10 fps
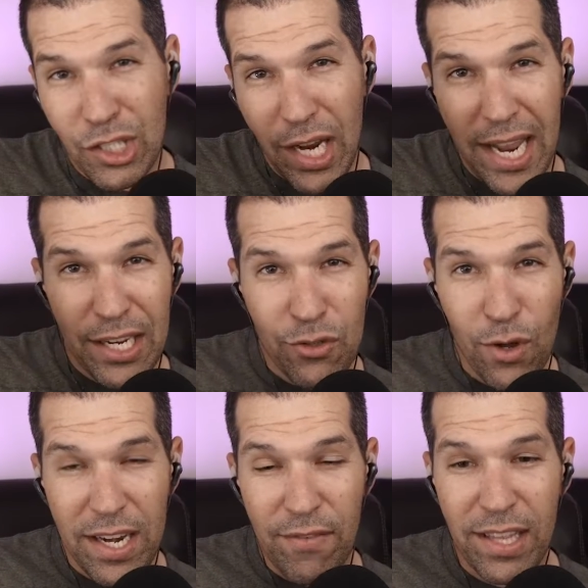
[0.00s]
I enjoyed
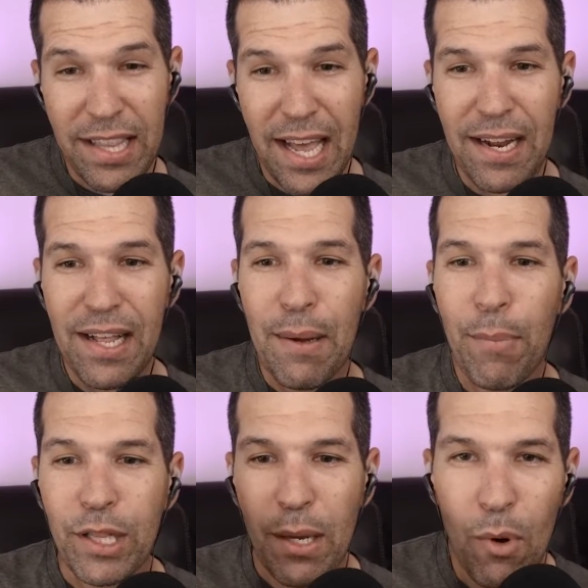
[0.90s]
it and everything like that.
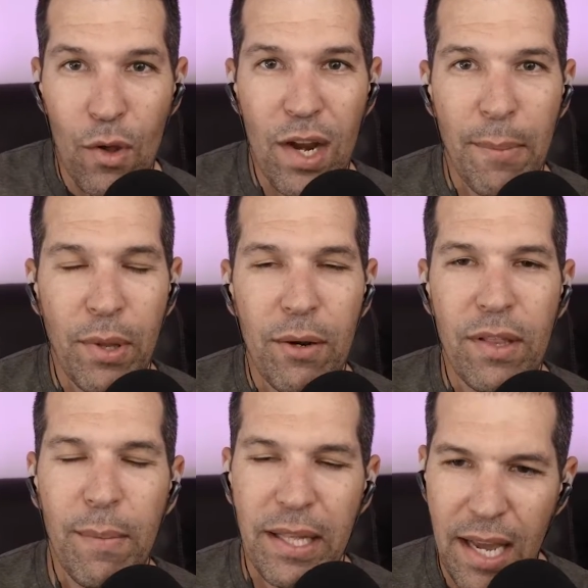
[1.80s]
But the more that I played with
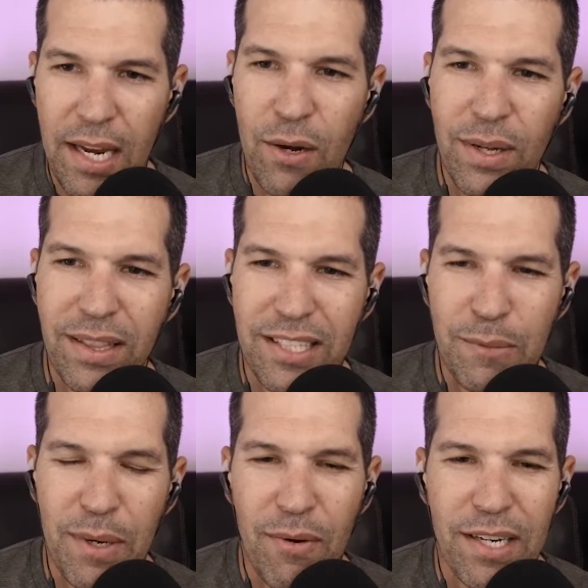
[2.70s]
it, I'm like, hey, you know what? This
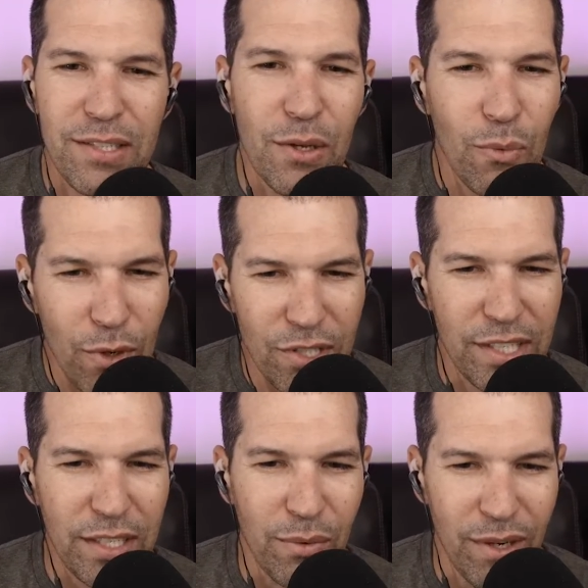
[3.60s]
speedrun isn't the worst
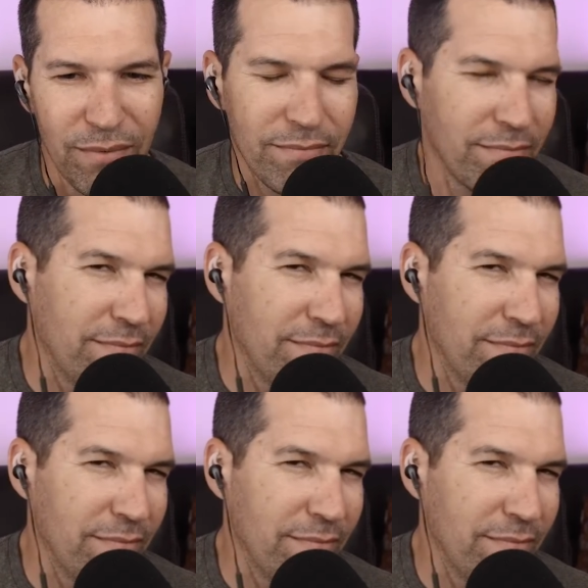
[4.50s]
thing in the world.